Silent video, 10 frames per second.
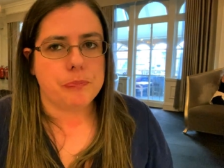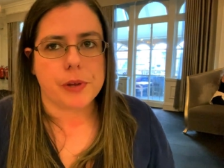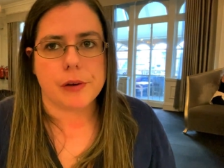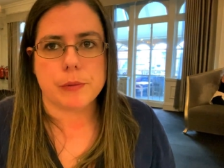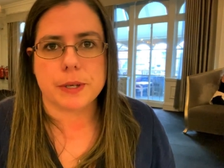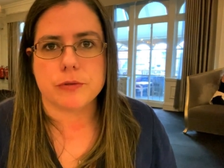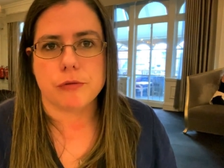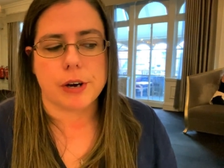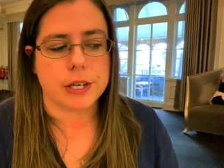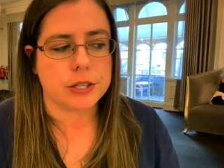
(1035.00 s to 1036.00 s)
Have a bit of a
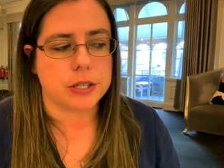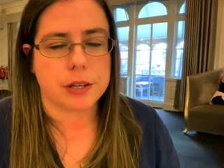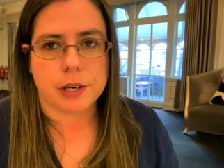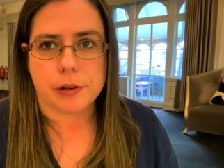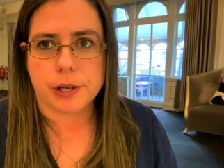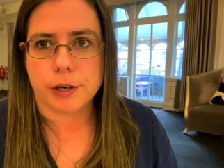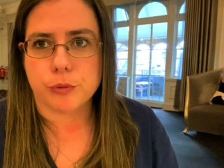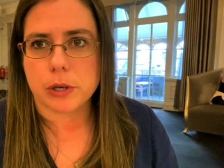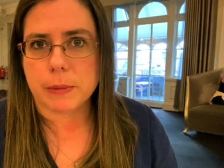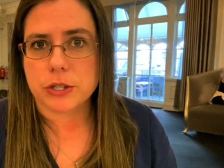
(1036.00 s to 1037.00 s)
rest and then I'll
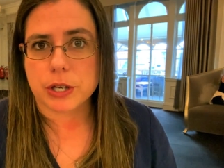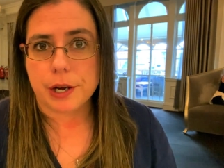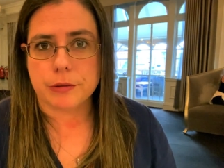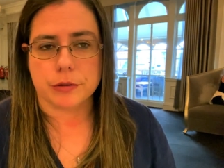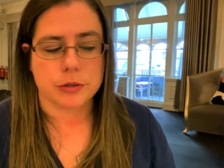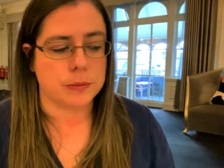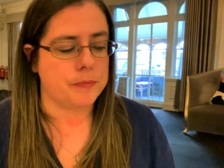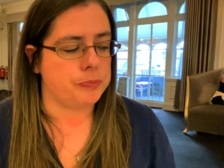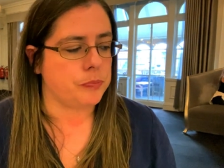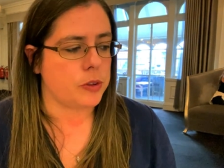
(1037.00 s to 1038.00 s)
have one of my scones
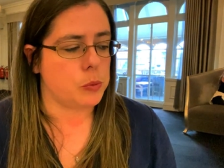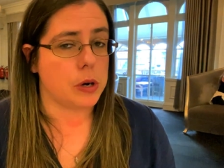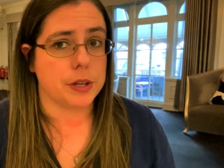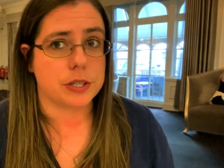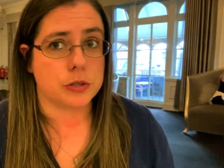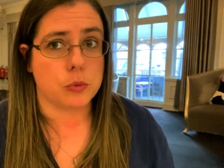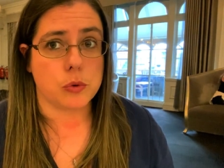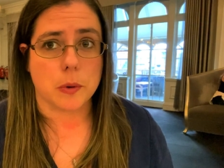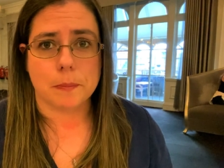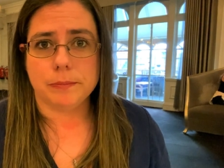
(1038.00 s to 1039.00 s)
while they're still
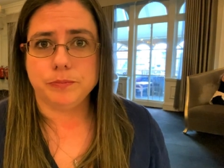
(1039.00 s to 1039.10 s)
warm.